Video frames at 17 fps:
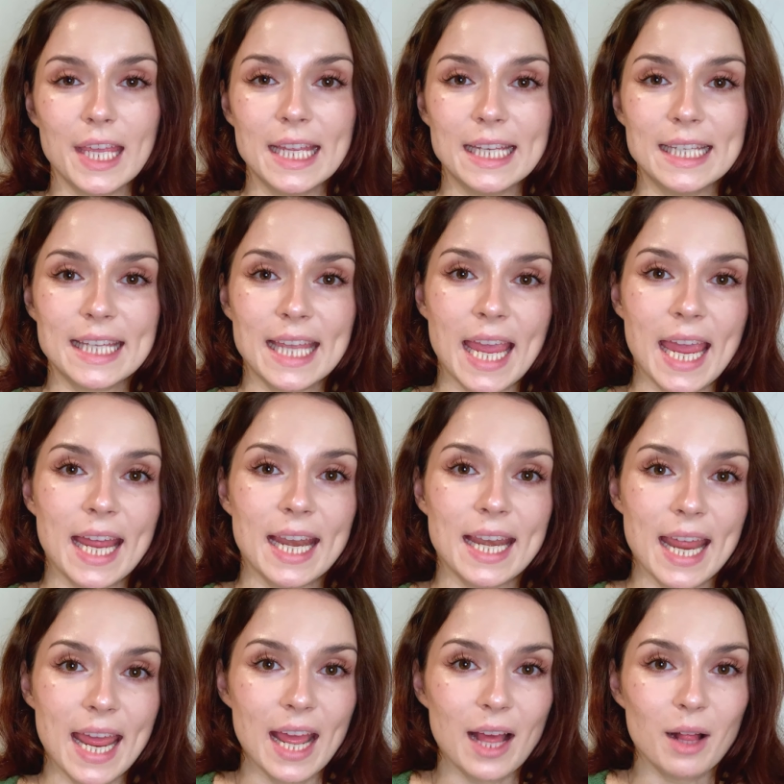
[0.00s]
It can
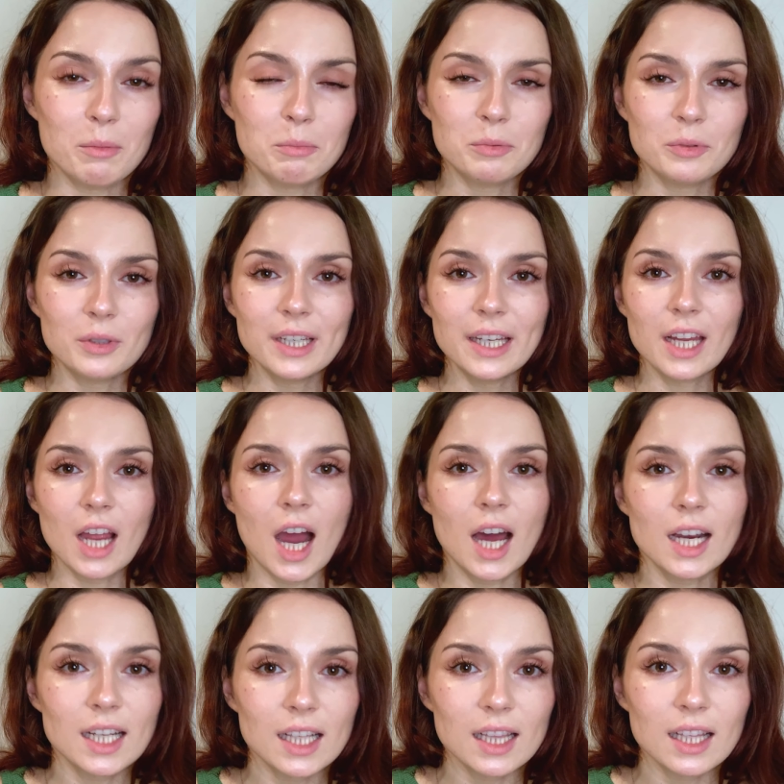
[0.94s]
help
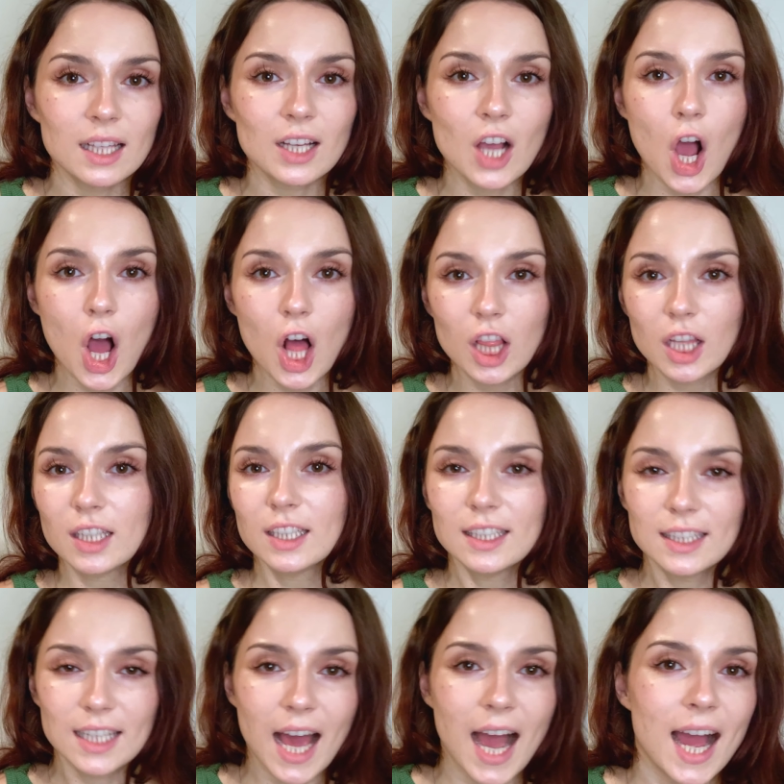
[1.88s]

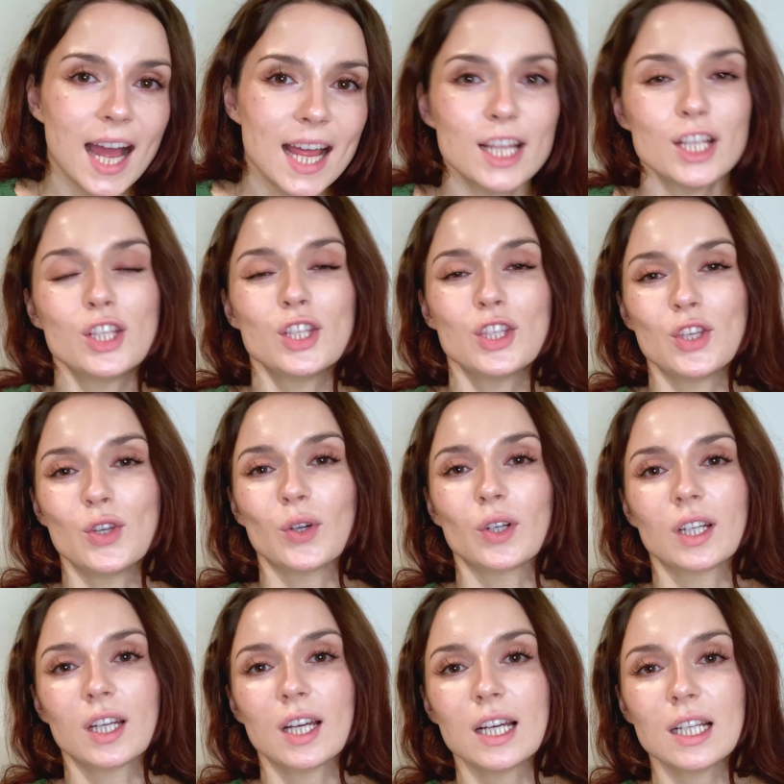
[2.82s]
recolonize your
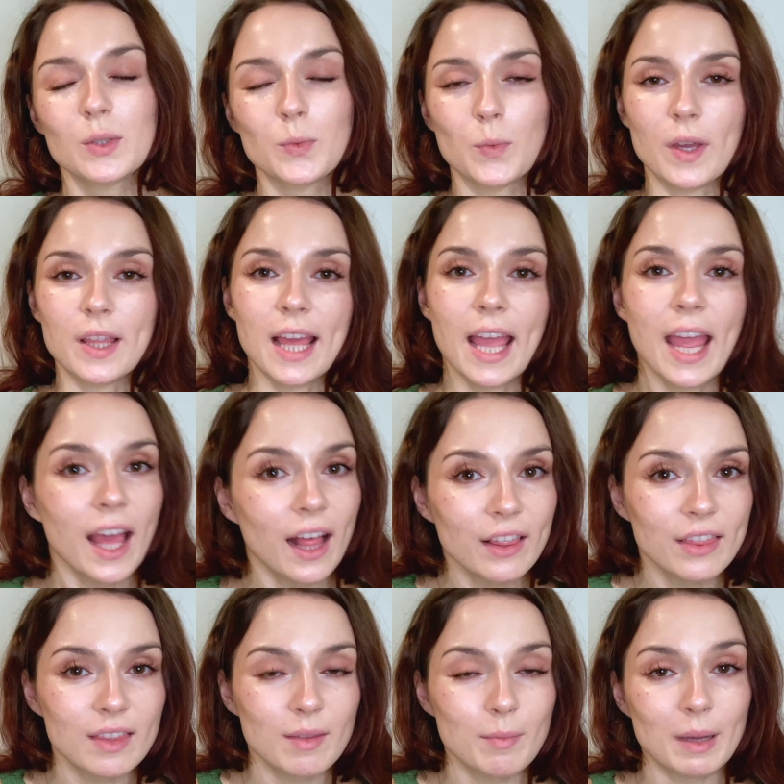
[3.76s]
gut with
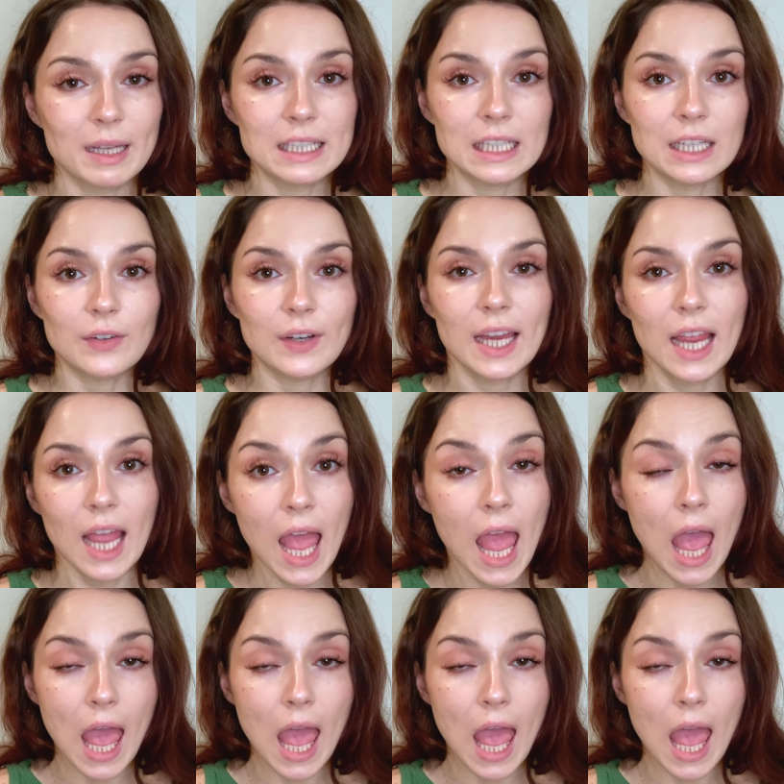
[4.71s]
healthy bacteria,